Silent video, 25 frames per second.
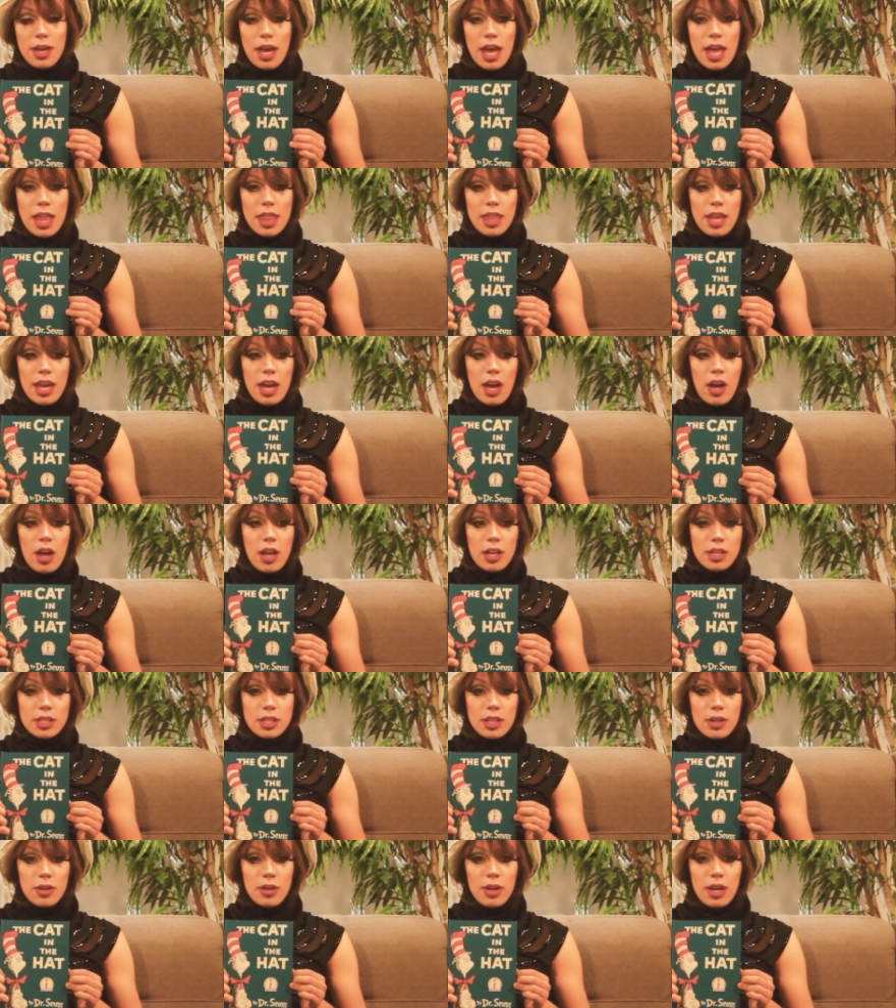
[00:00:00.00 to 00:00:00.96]
and they
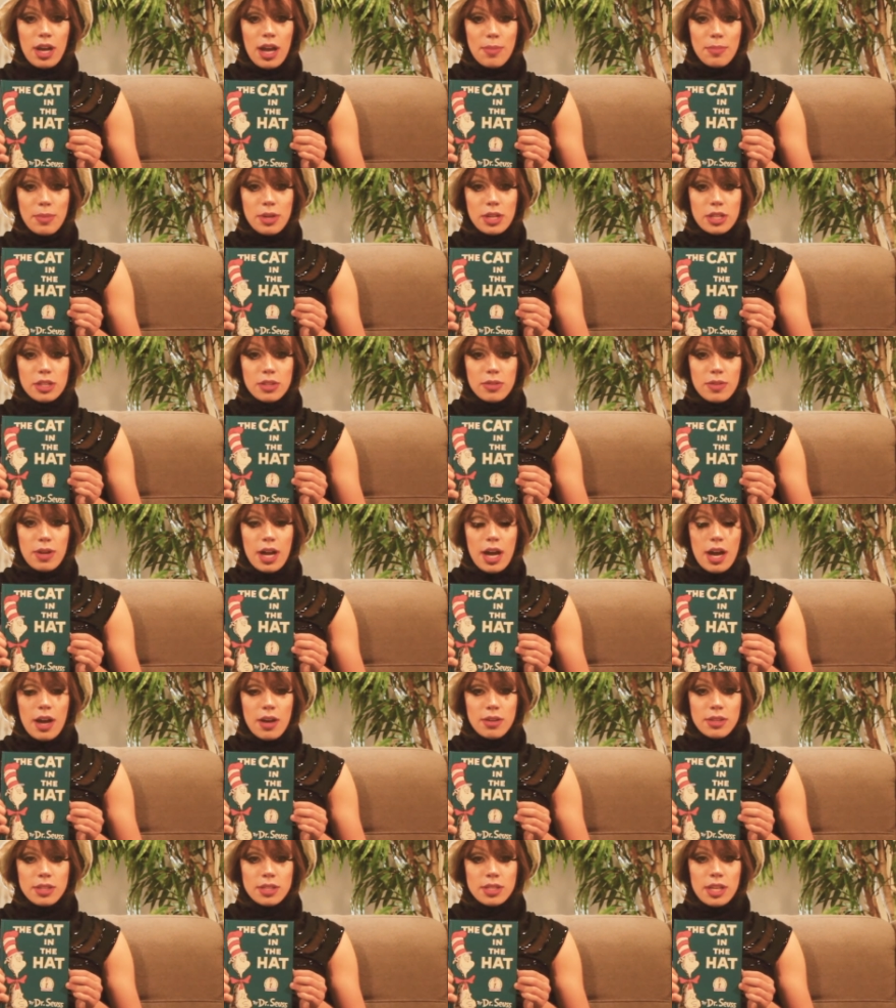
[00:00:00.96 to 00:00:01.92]
also come into a
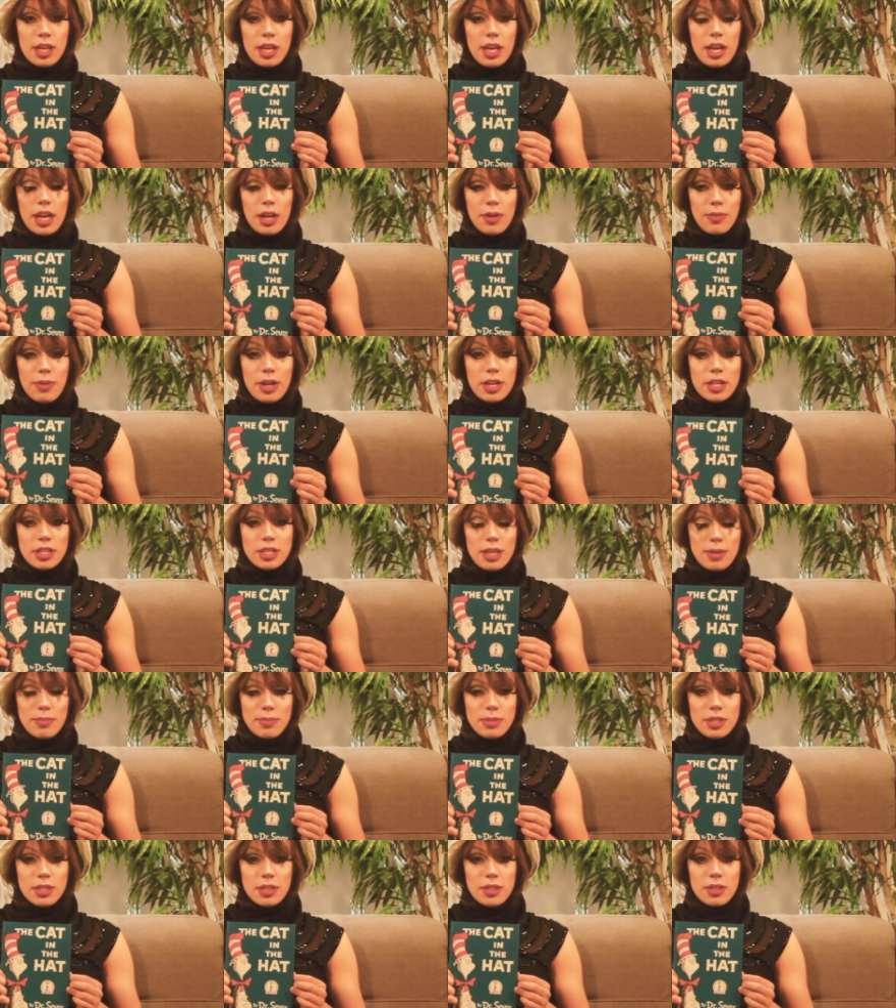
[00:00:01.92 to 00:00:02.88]
house in red
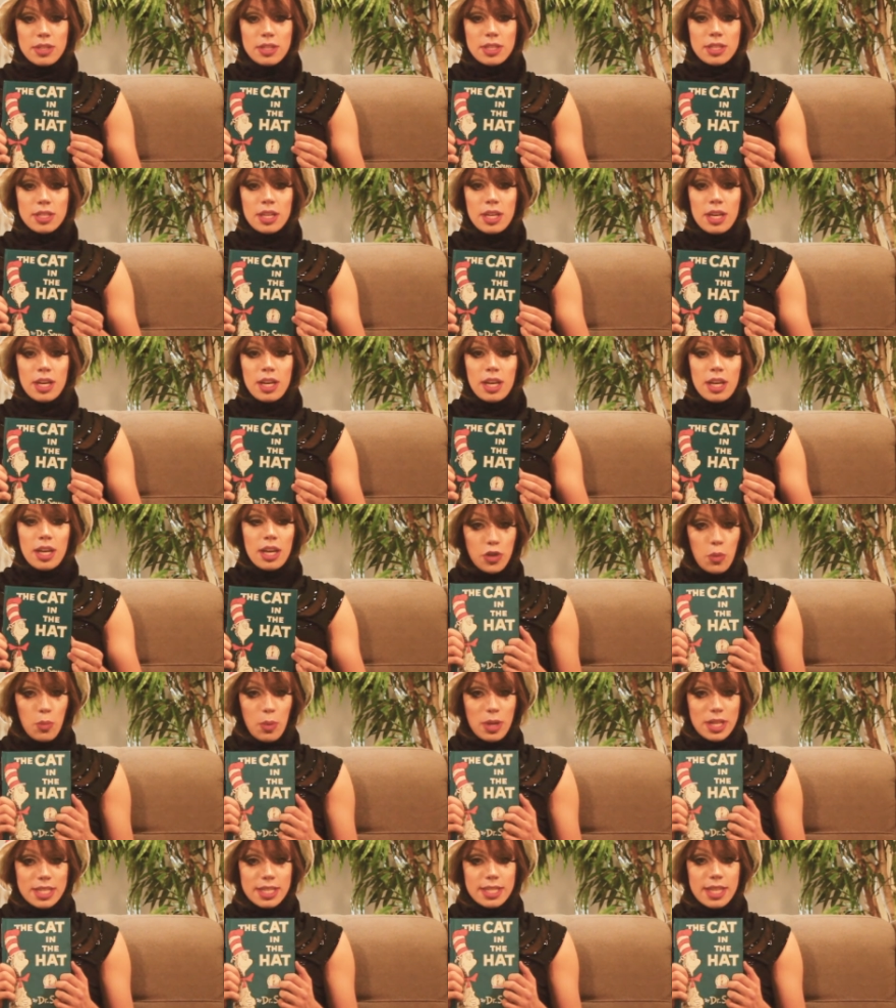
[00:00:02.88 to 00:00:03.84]
jumpsuits.
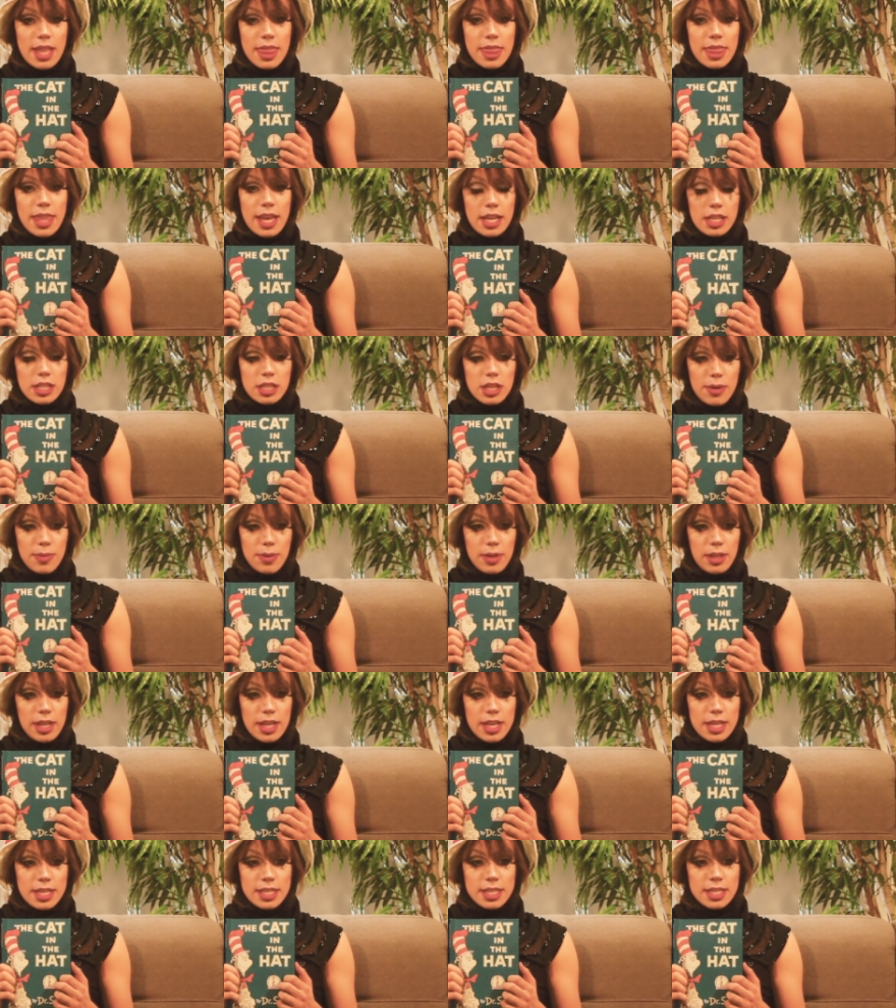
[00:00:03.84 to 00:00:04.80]
Once the things are
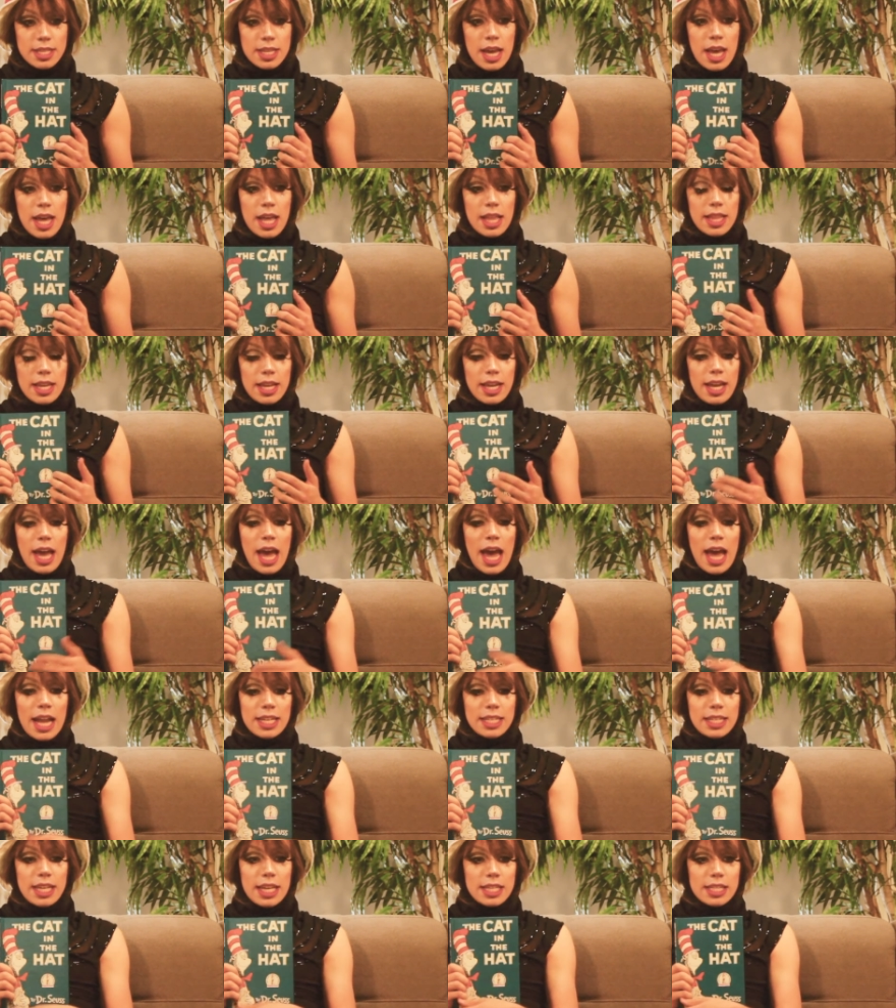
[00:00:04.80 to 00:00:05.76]
released, the
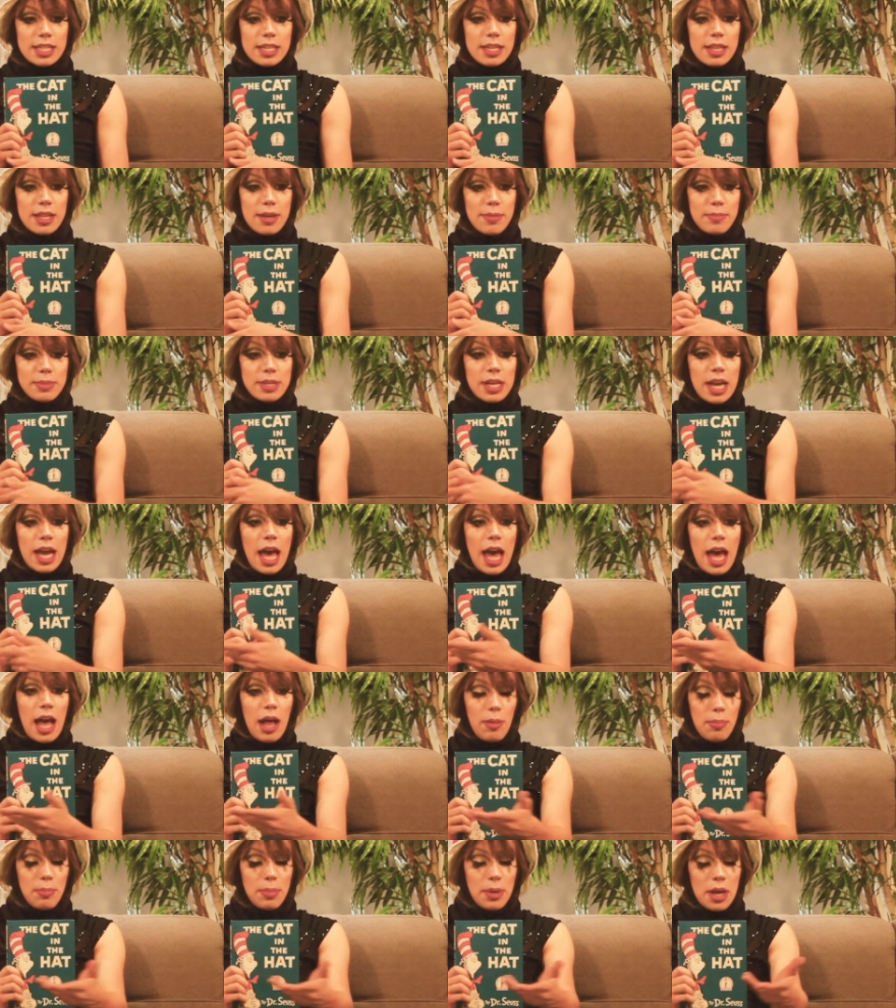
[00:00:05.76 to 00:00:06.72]
cat gets them to
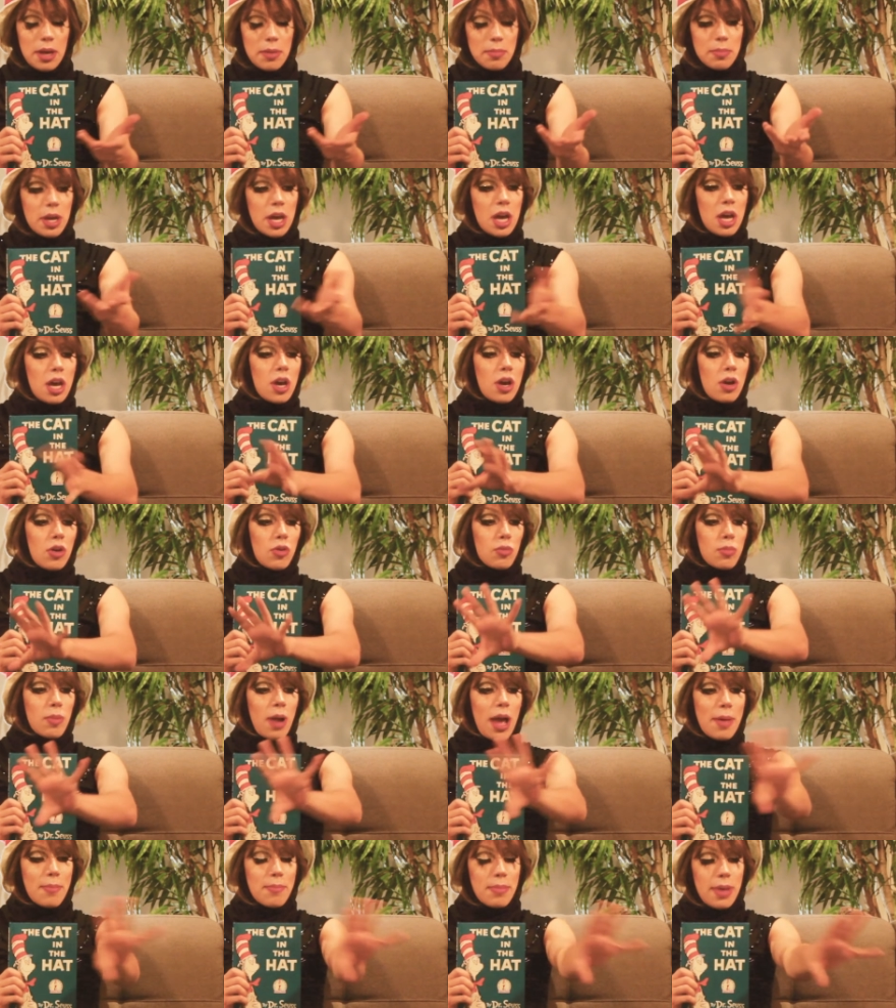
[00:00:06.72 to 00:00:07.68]
help him
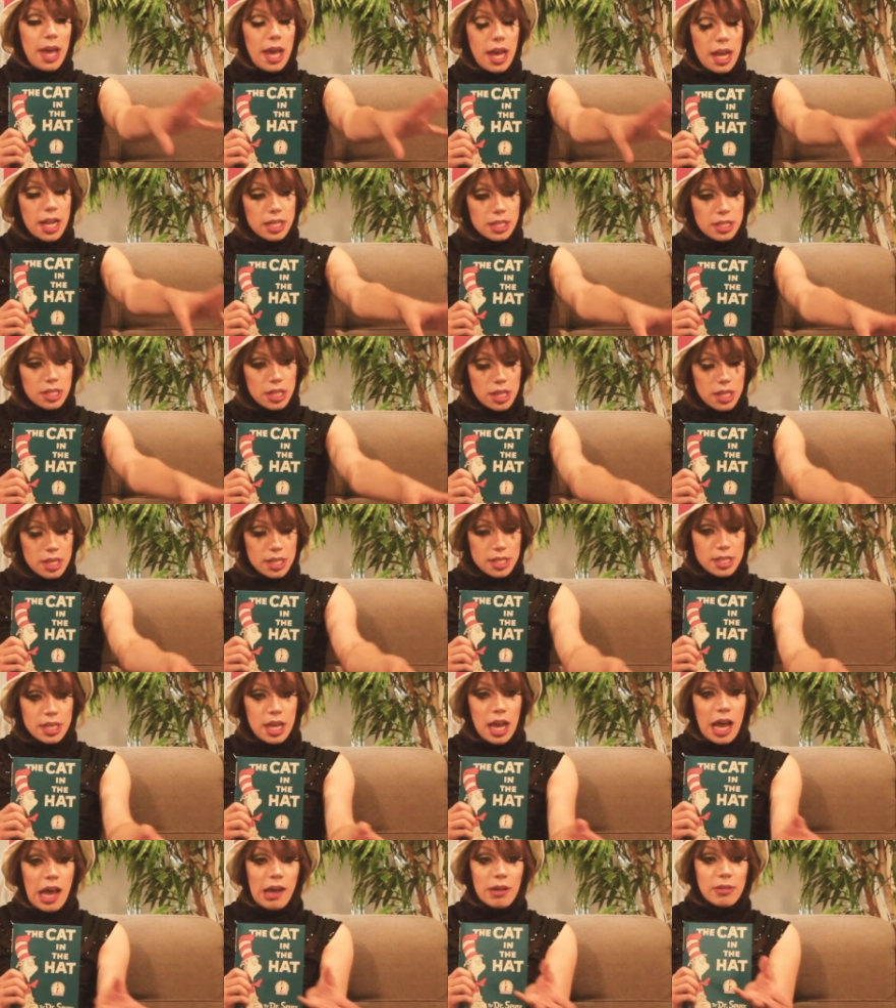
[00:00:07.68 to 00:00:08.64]
rampage
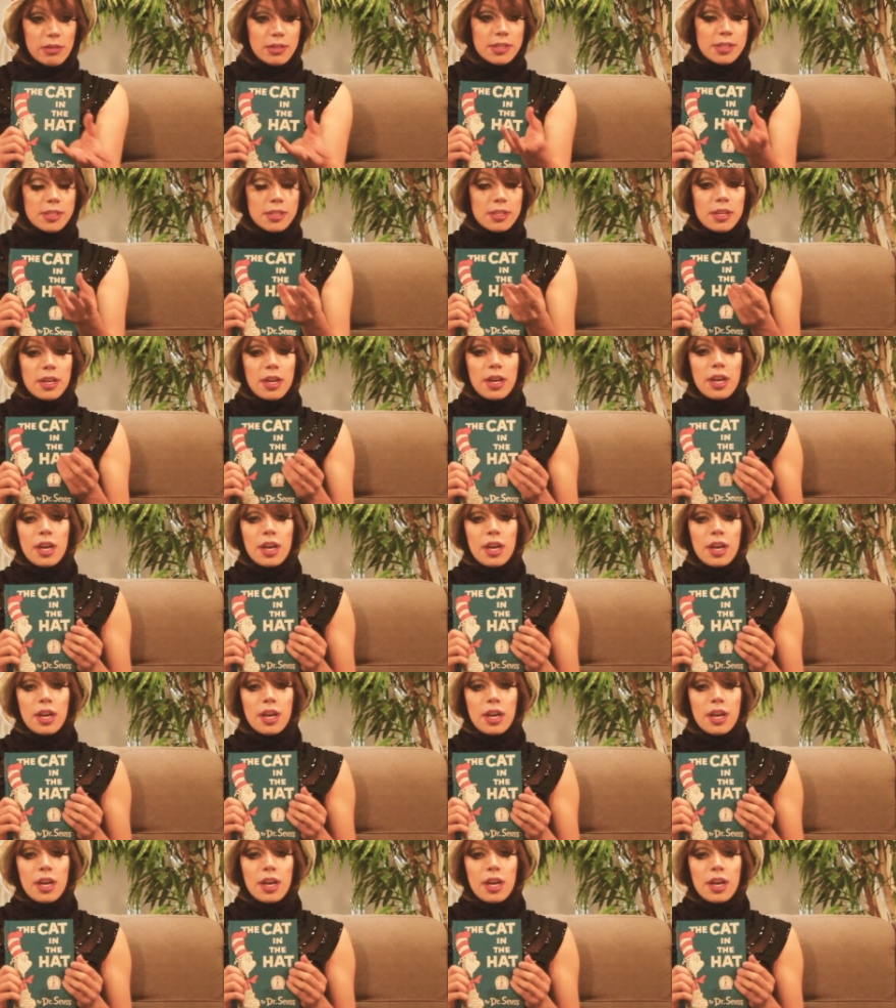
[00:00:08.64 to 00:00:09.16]
this house.